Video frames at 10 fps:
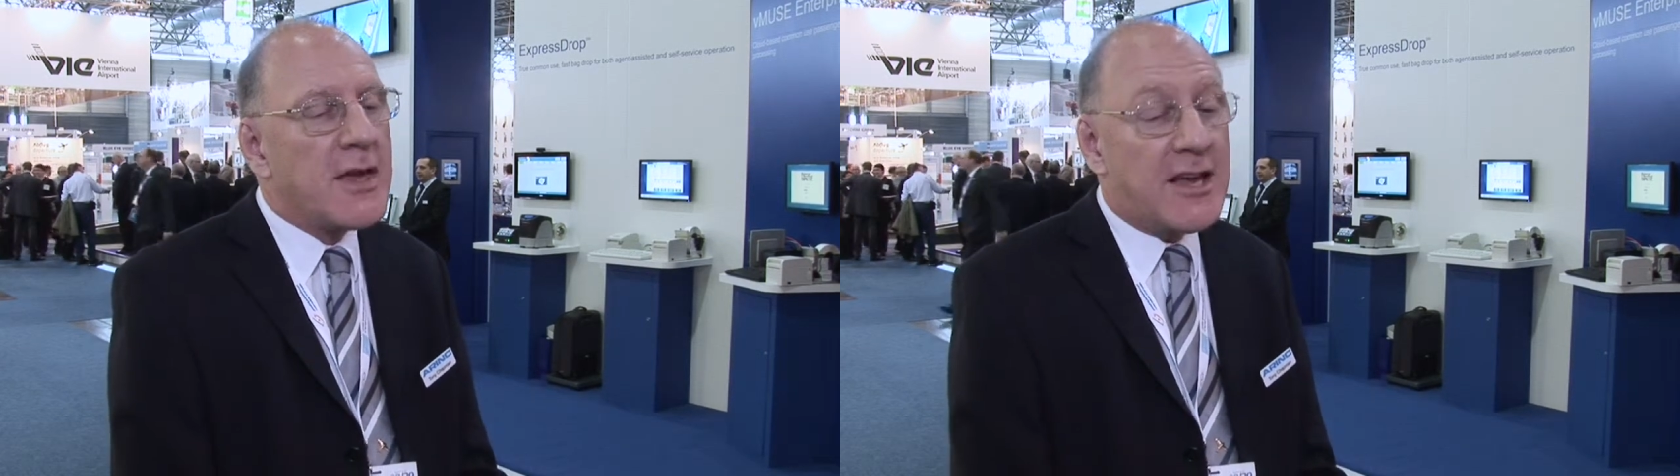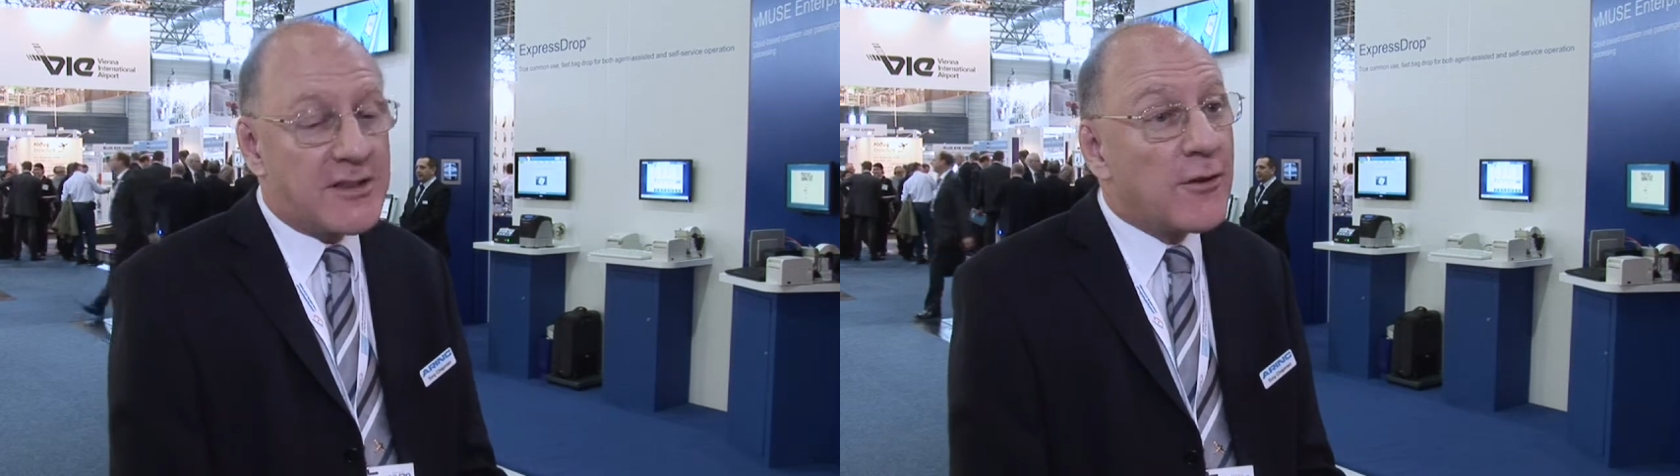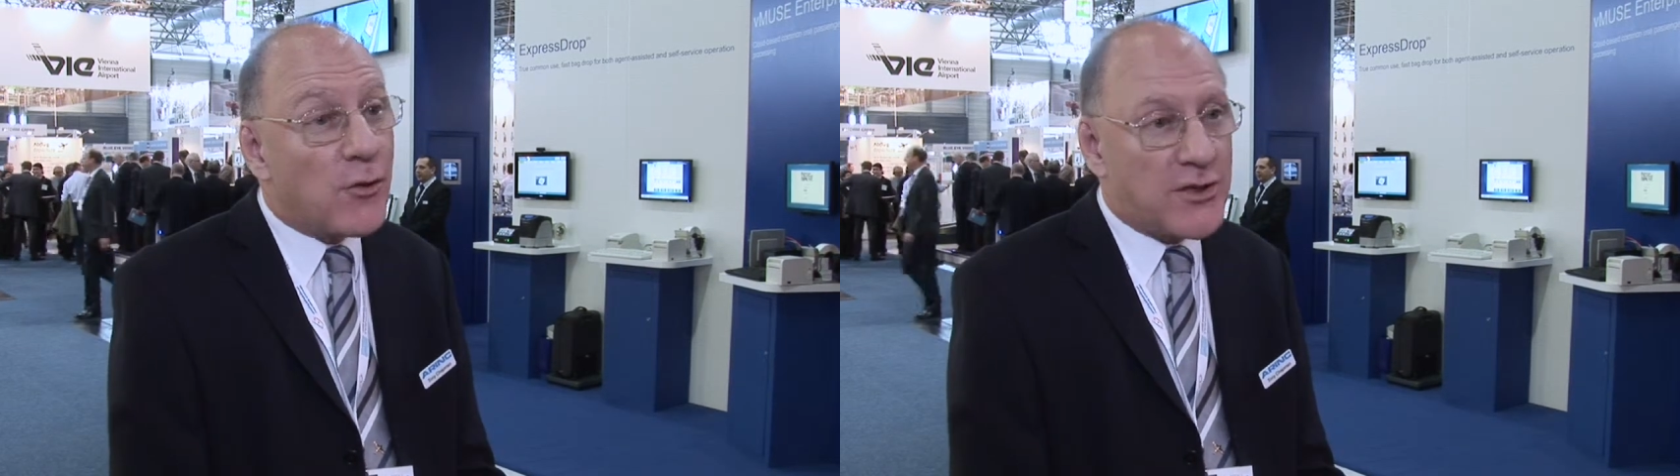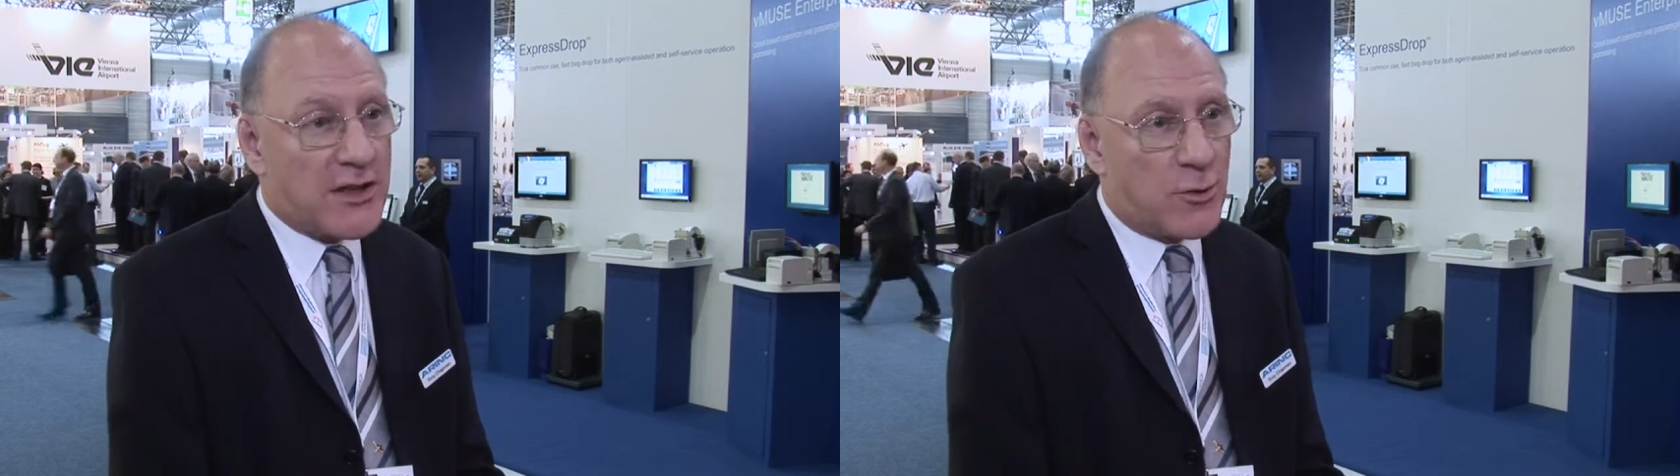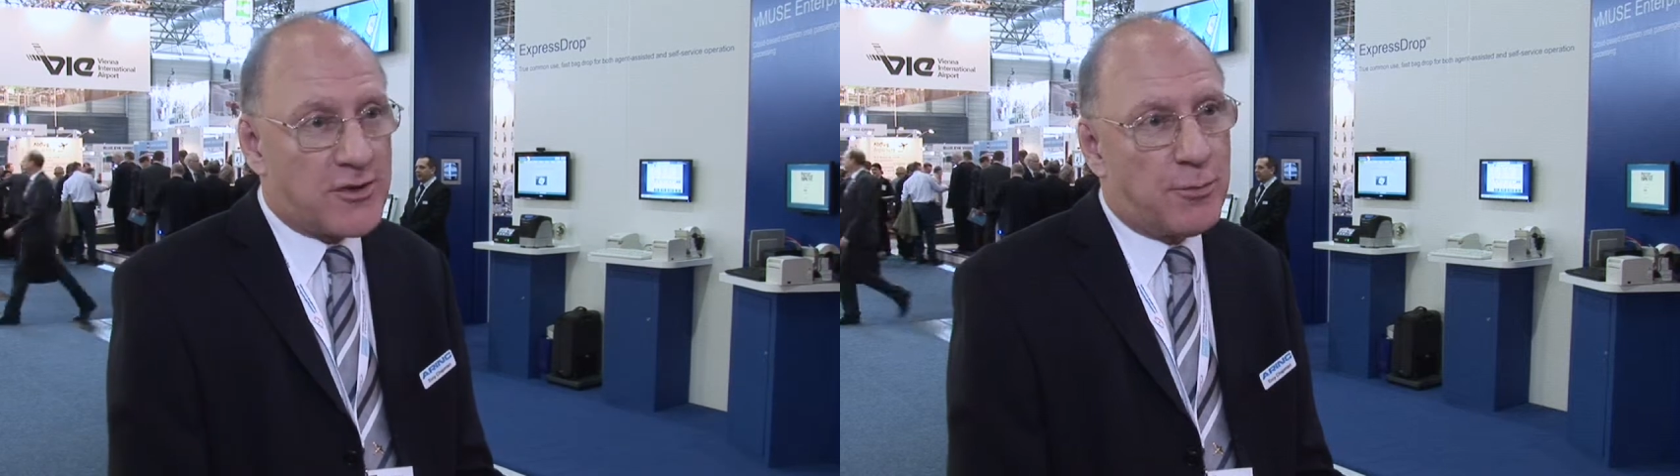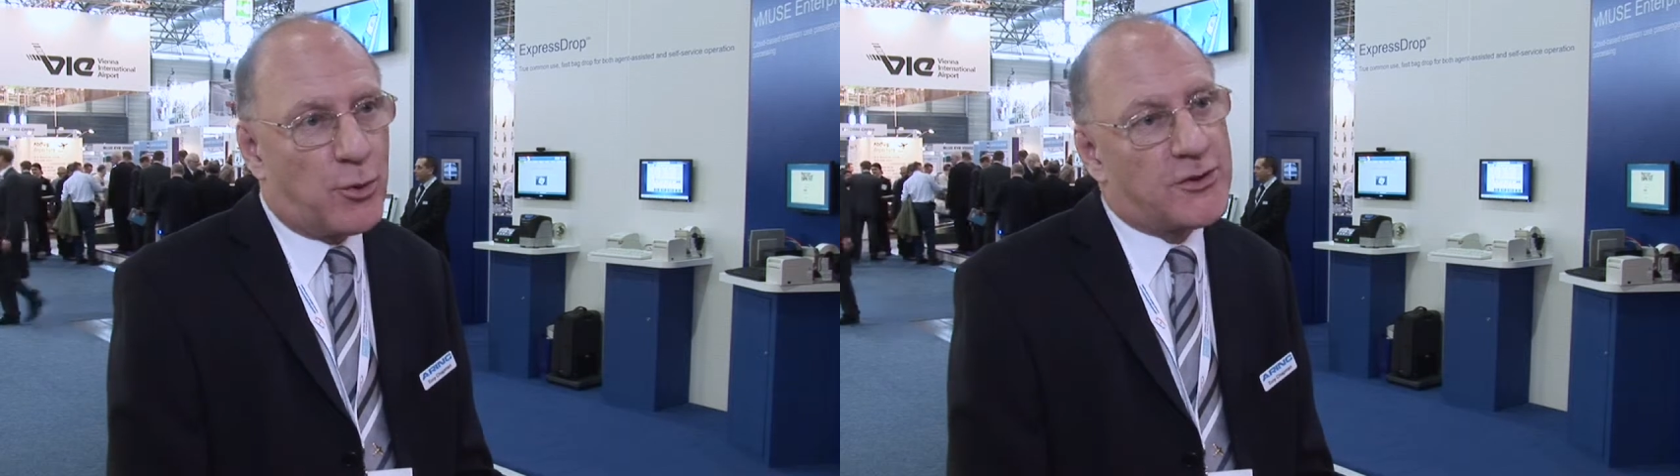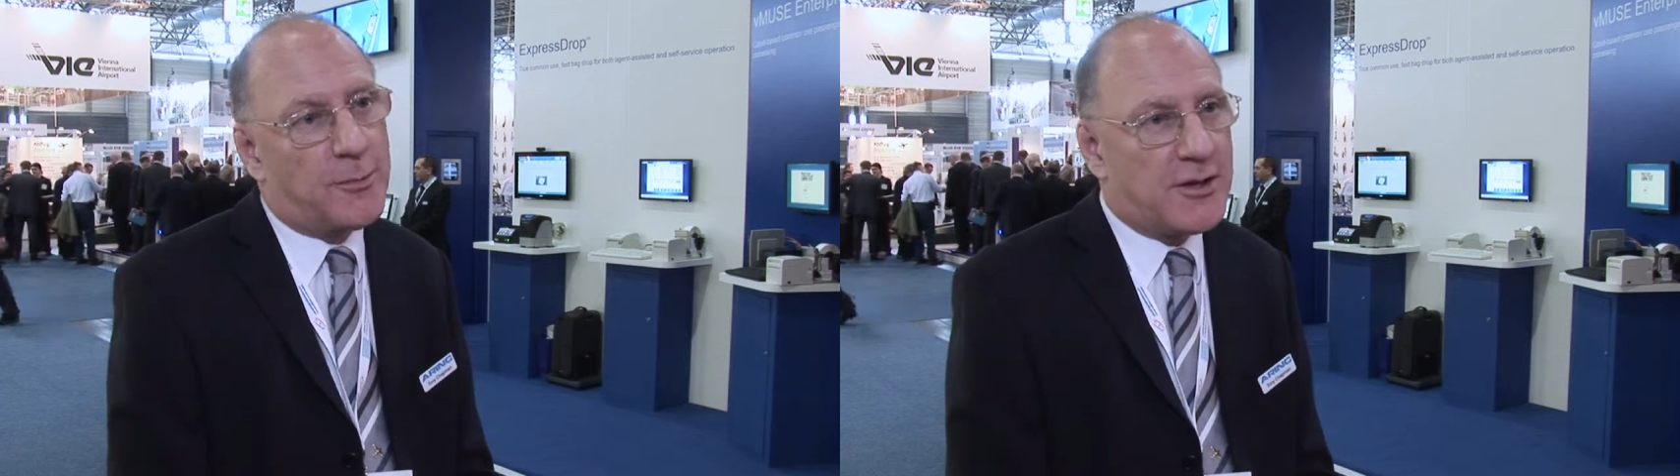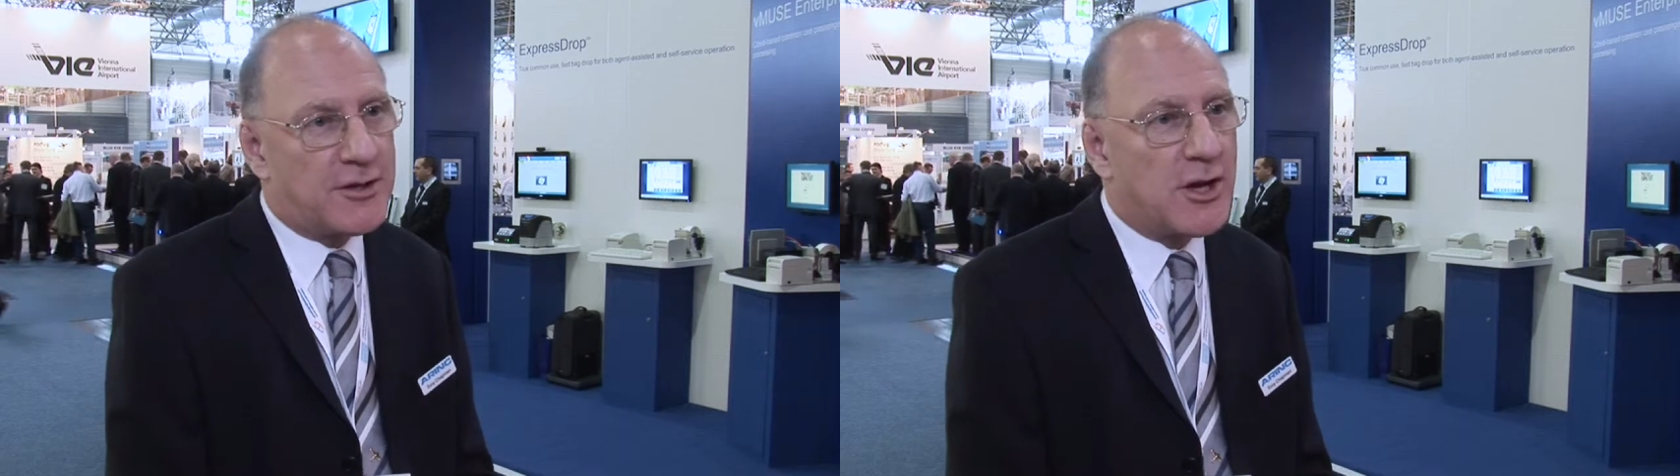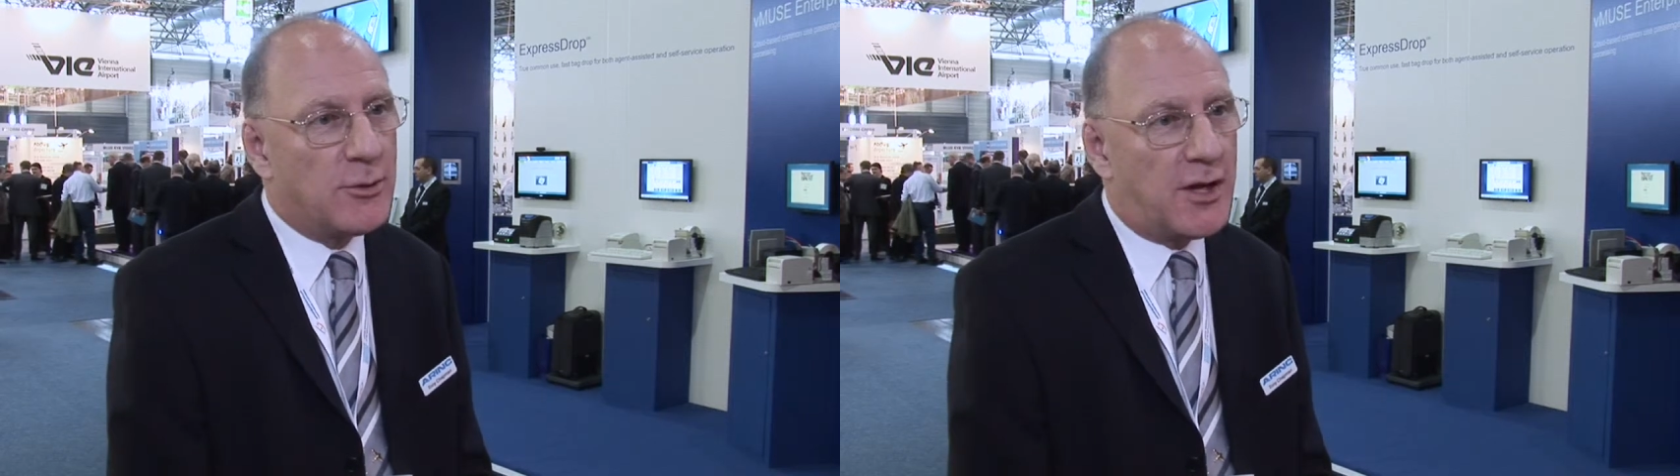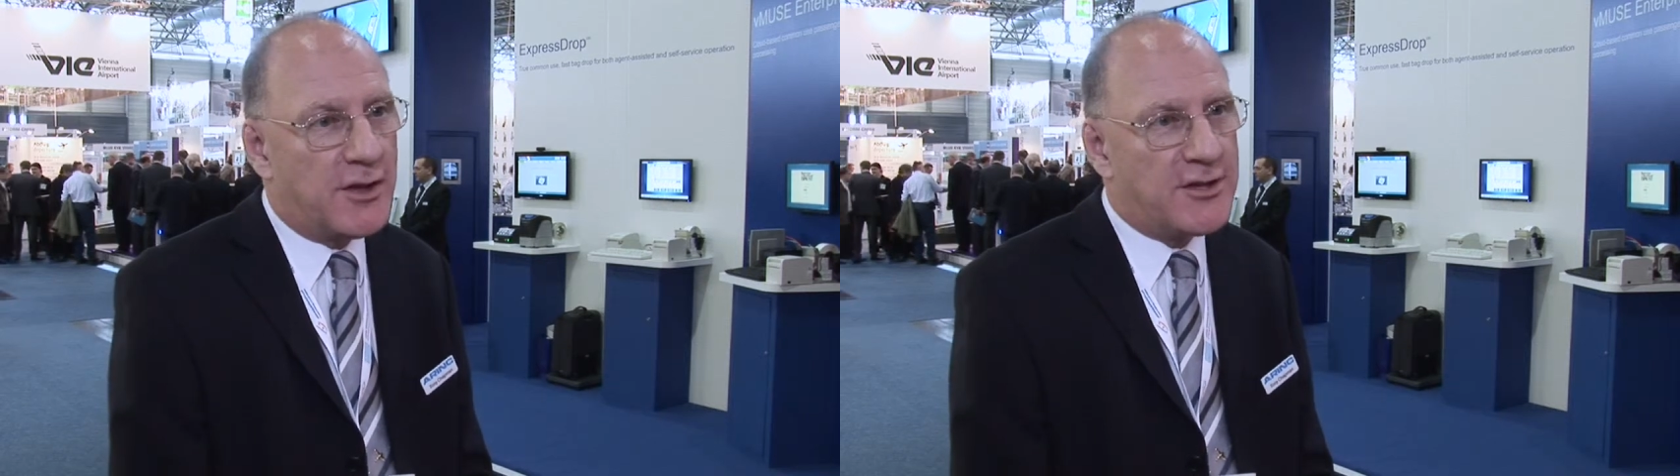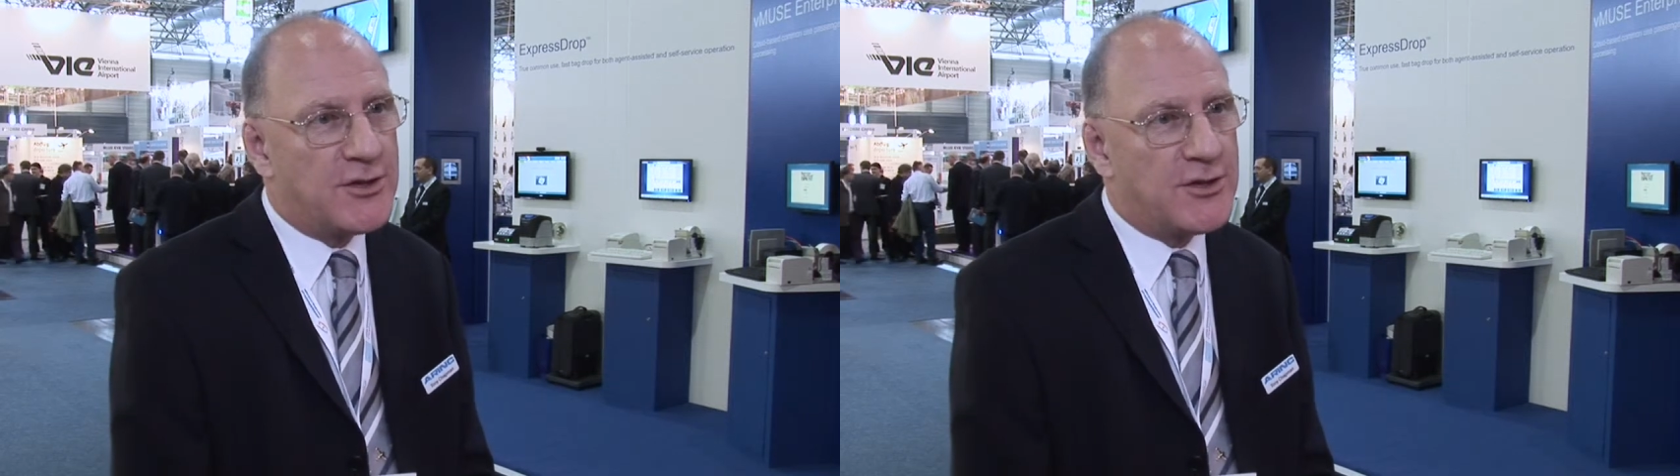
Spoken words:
Yes, and of course that's what's important about a show like this,